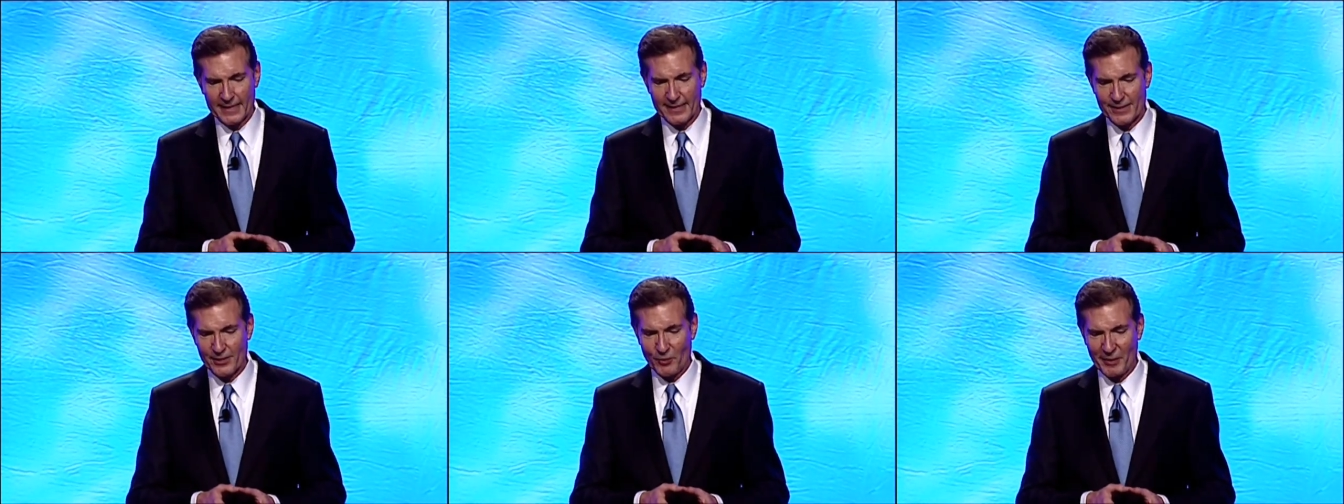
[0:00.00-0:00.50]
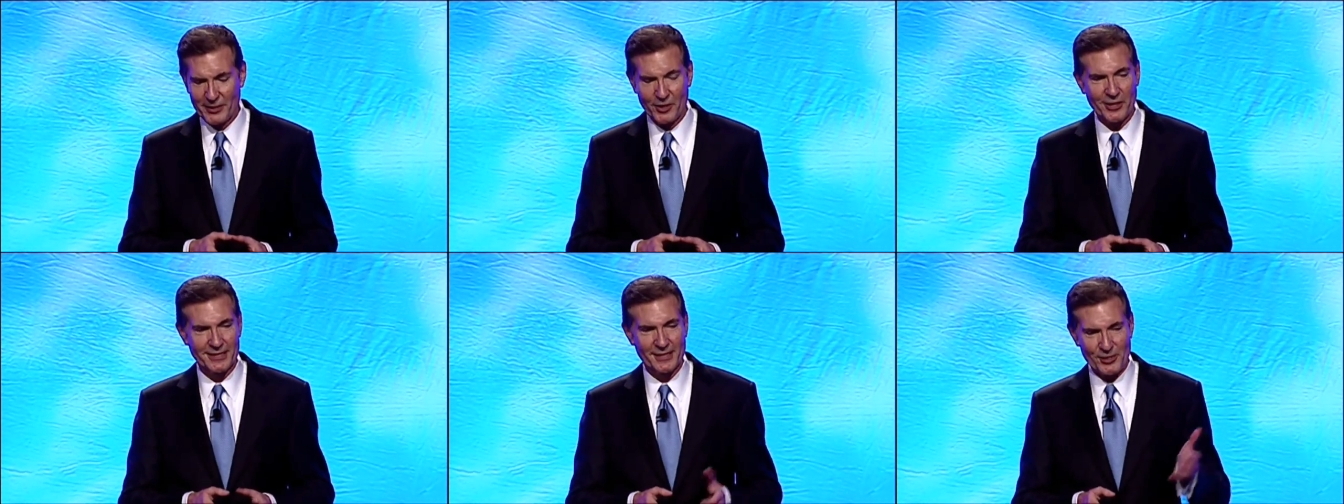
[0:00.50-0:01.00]
So we
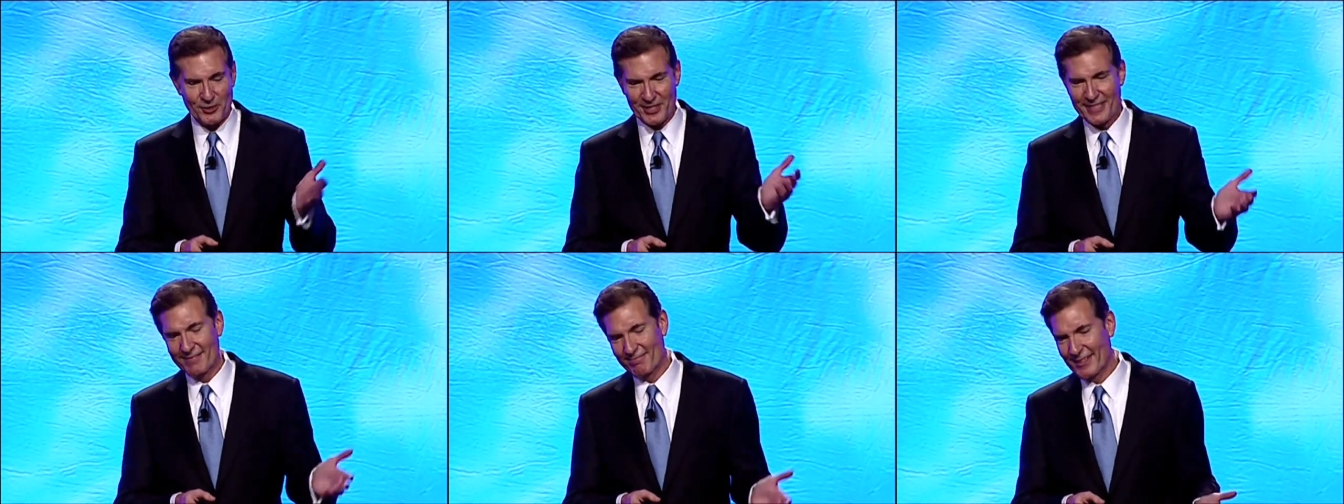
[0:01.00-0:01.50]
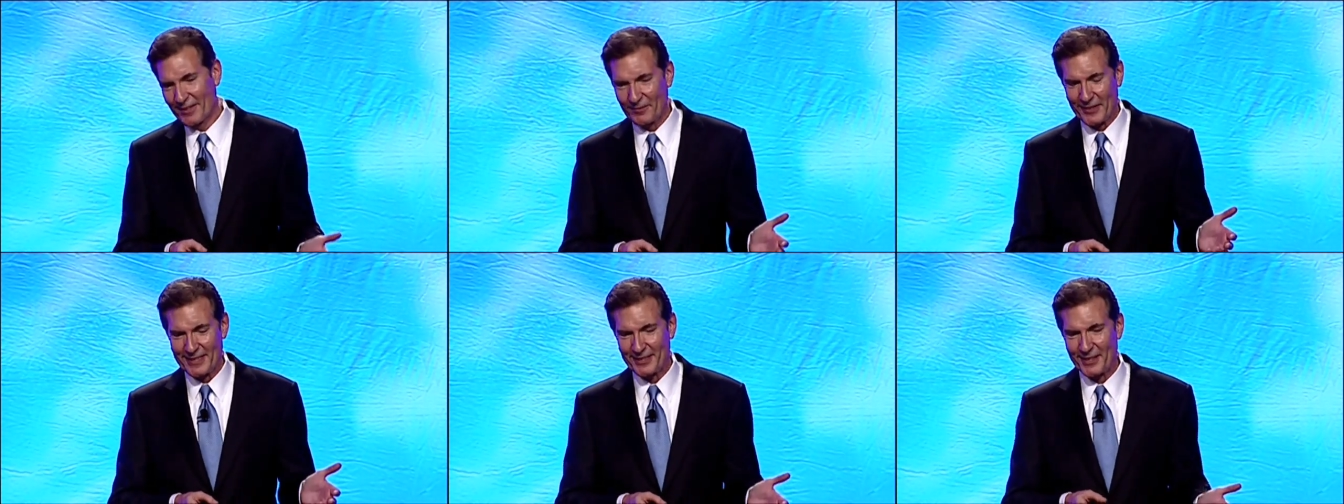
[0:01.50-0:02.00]
talked to Susie, and
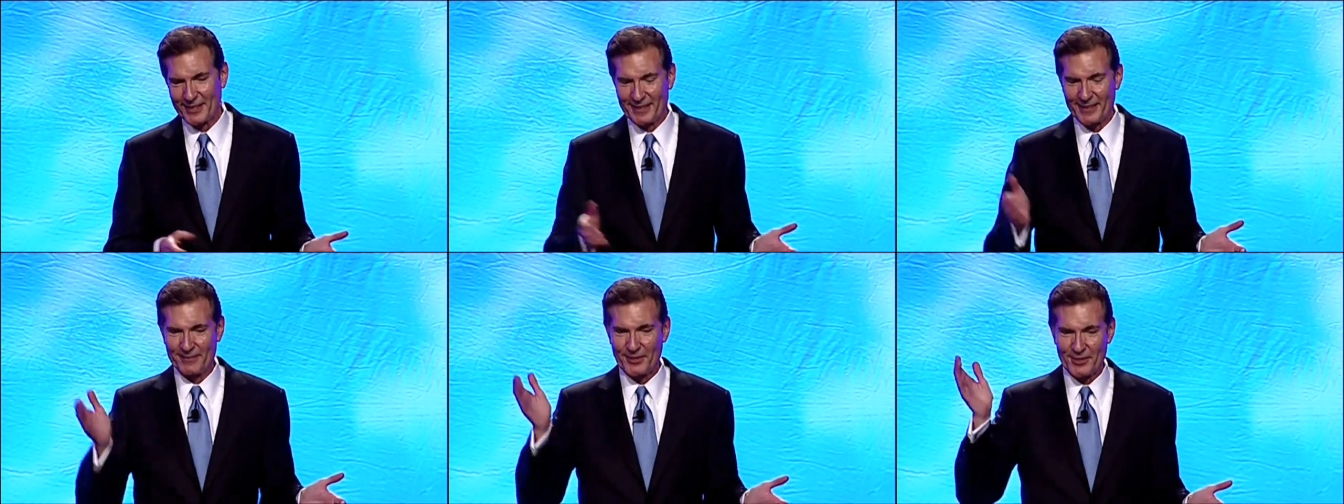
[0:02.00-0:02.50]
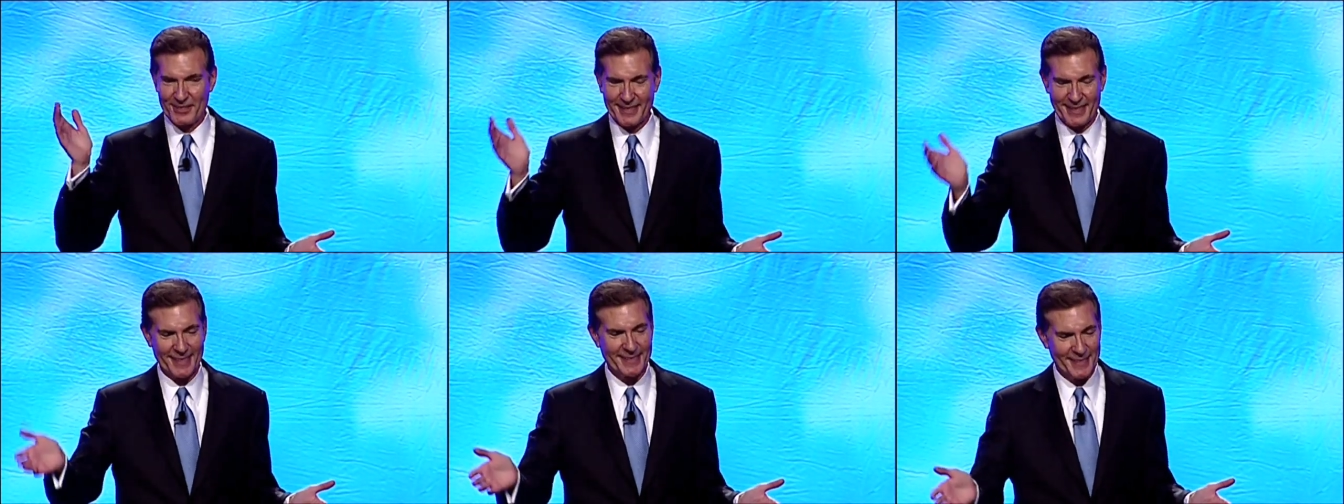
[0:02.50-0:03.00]
we talked to the folks at
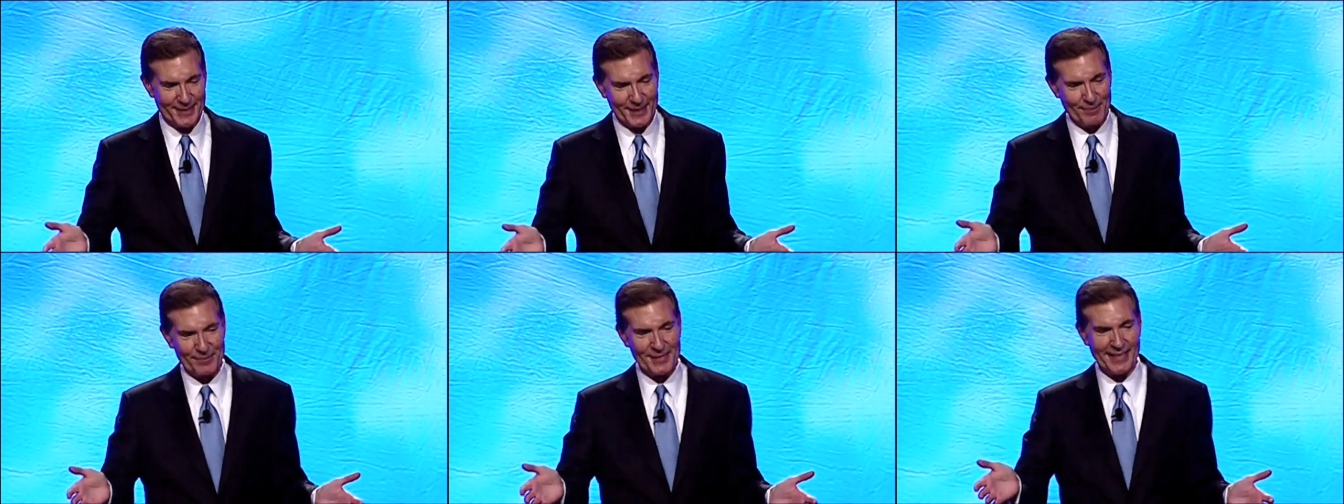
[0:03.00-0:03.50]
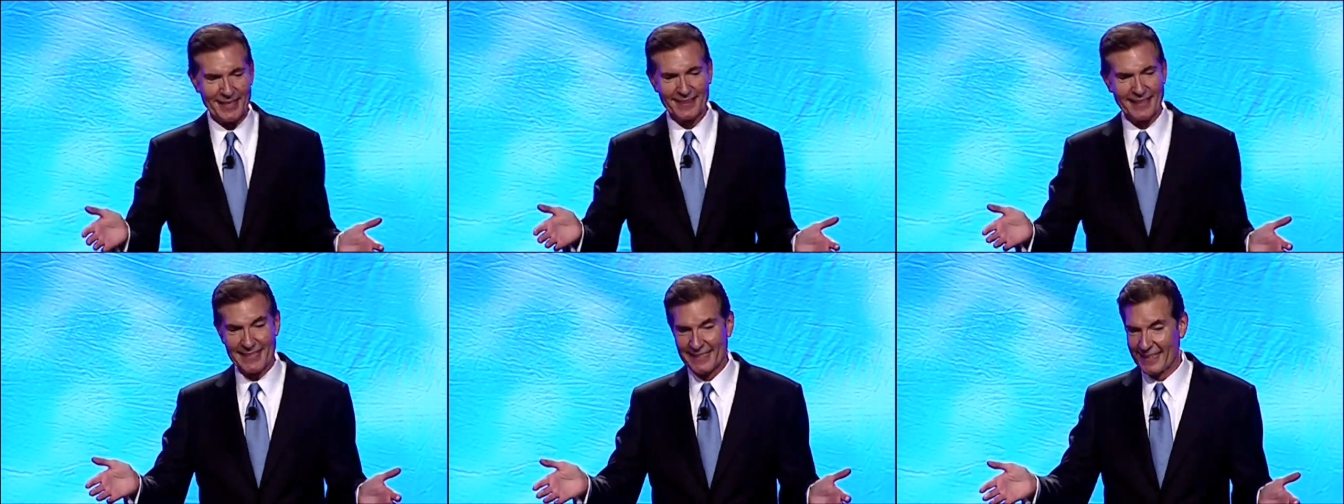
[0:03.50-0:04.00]
Tech Systems, and
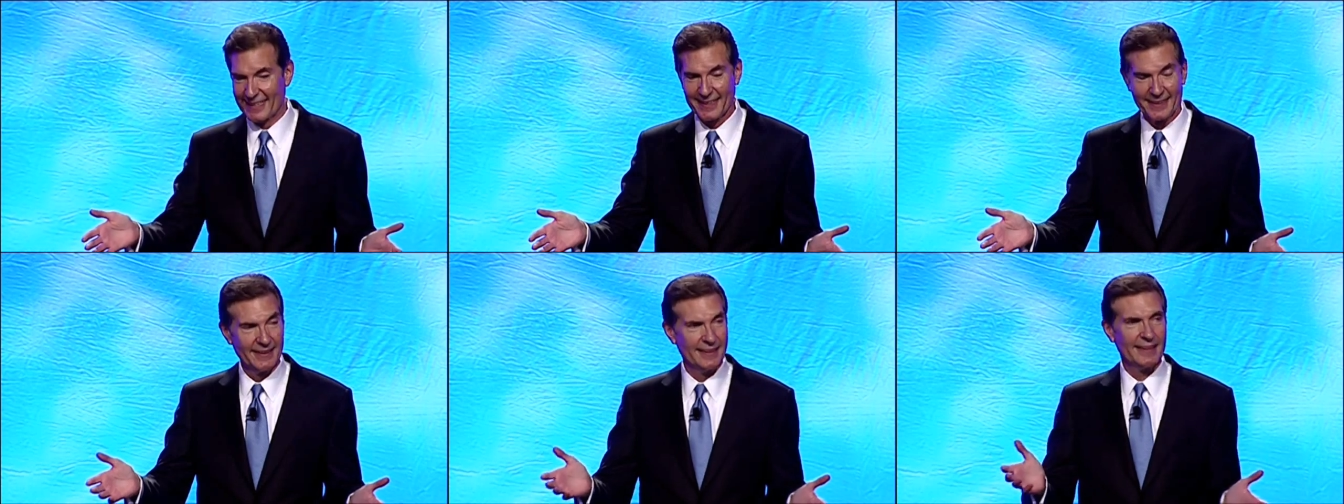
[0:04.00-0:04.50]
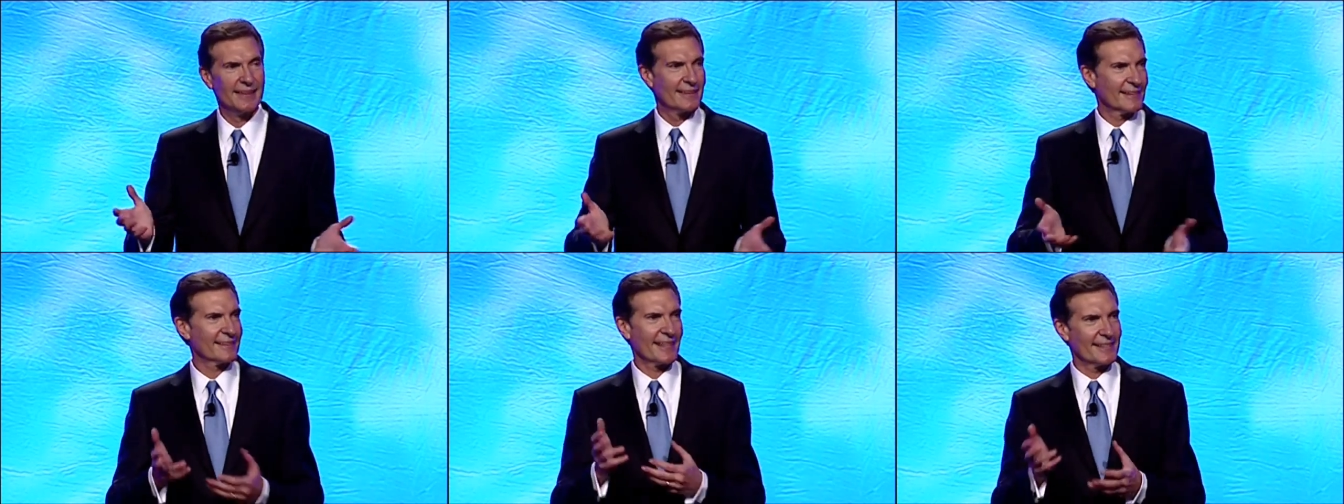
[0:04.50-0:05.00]
they said,
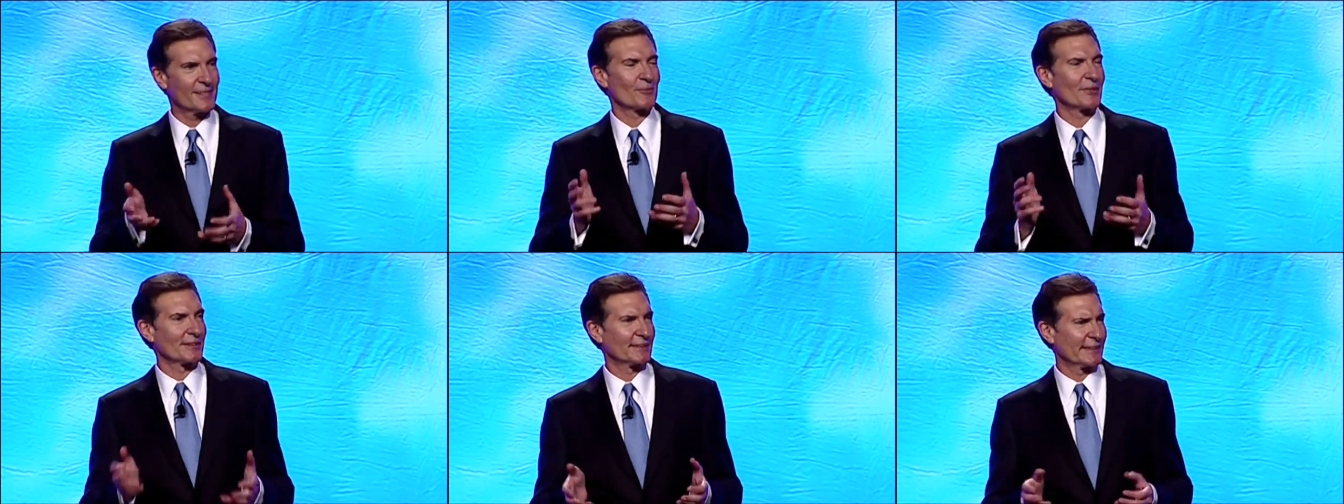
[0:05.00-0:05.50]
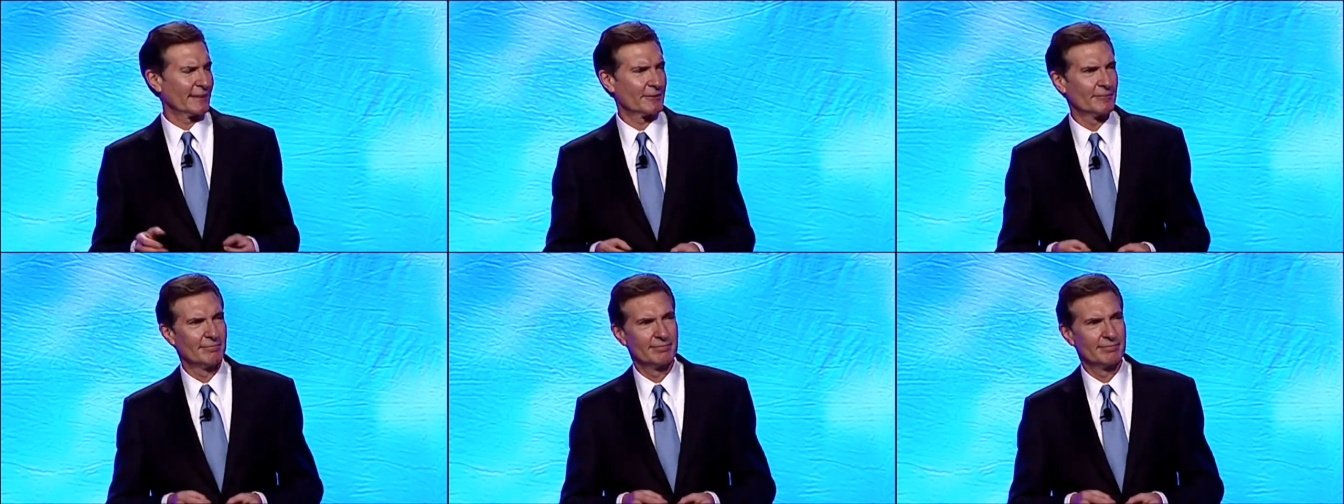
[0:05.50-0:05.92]
this guy's a real deal.